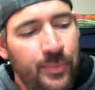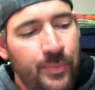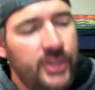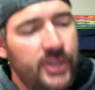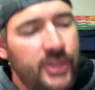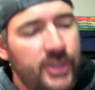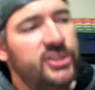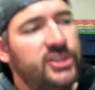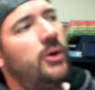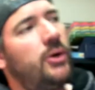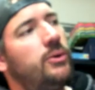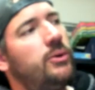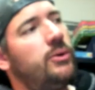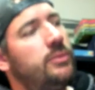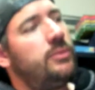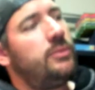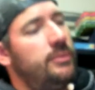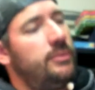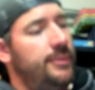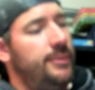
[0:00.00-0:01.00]
So
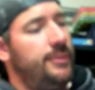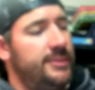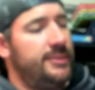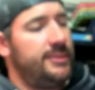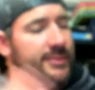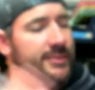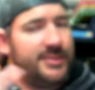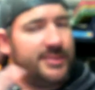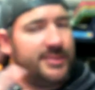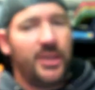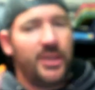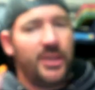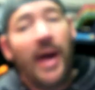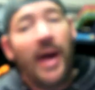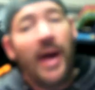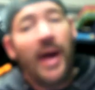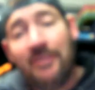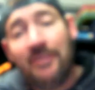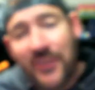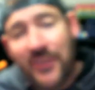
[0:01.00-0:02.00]

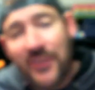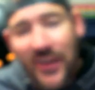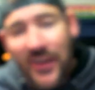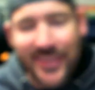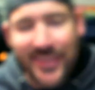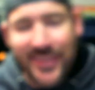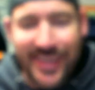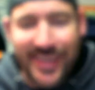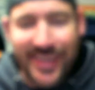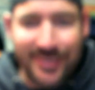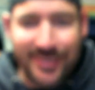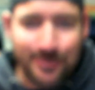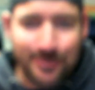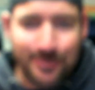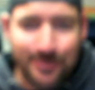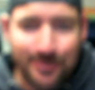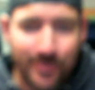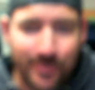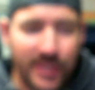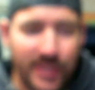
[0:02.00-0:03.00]
after all that,
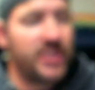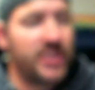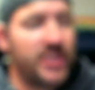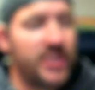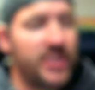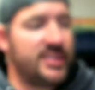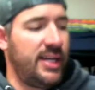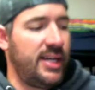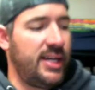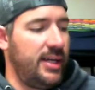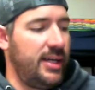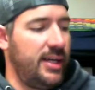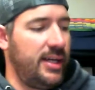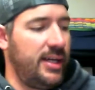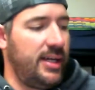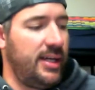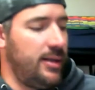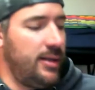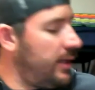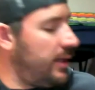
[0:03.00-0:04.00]
let's just say,
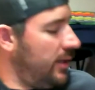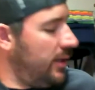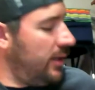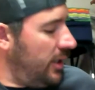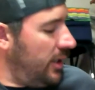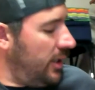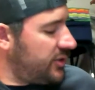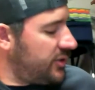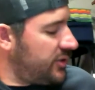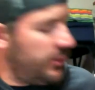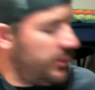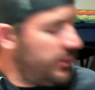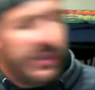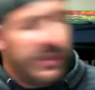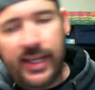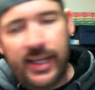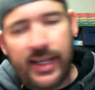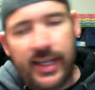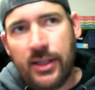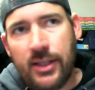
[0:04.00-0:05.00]
okay, so the
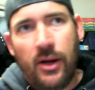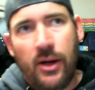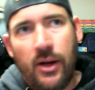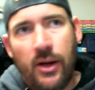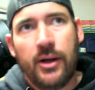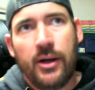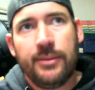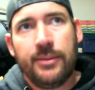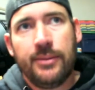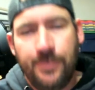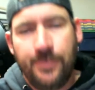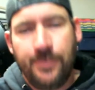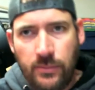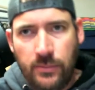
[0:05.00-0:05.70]
DSLR